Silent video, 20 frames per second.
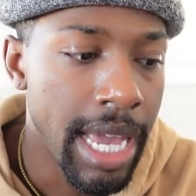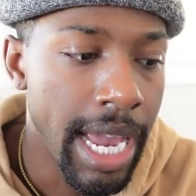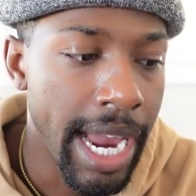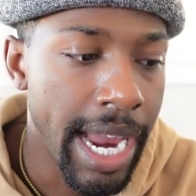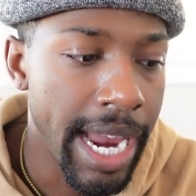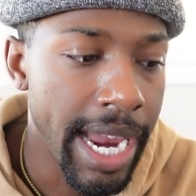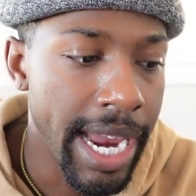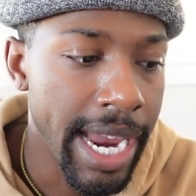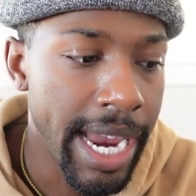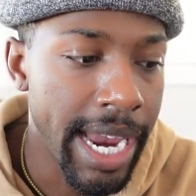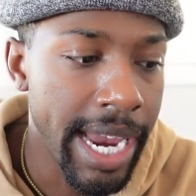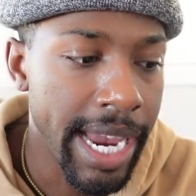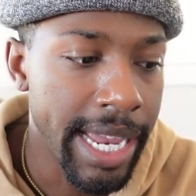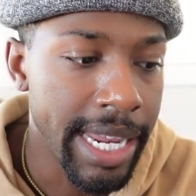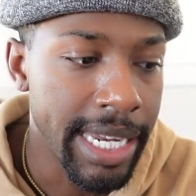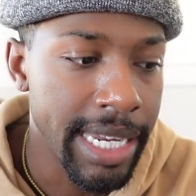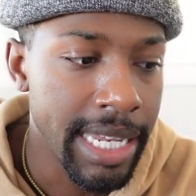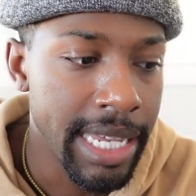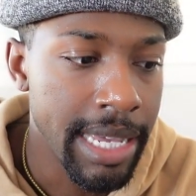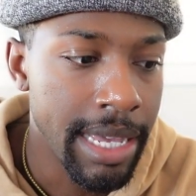
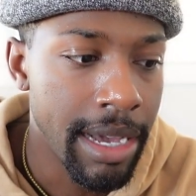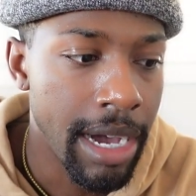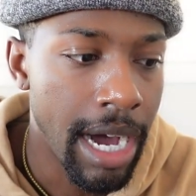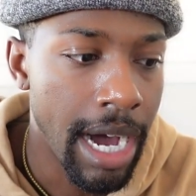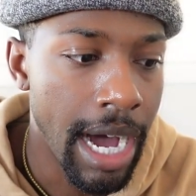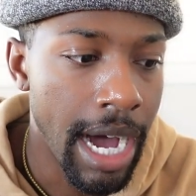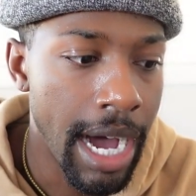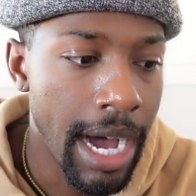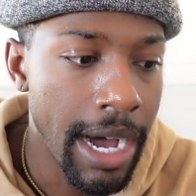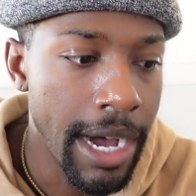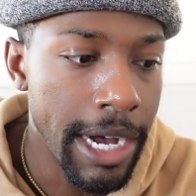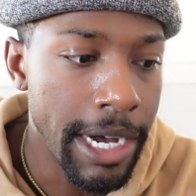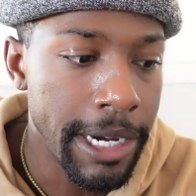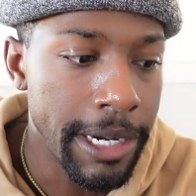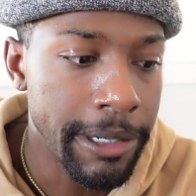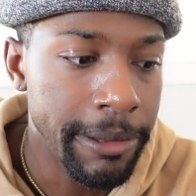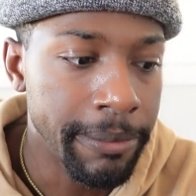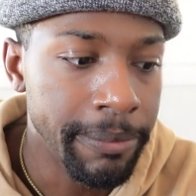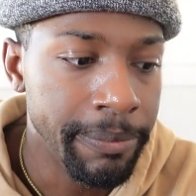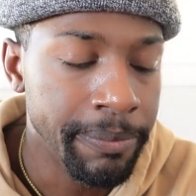and
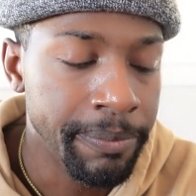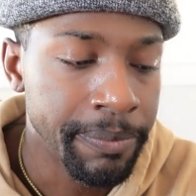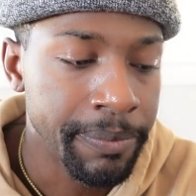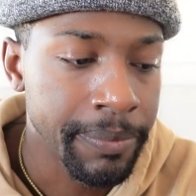um,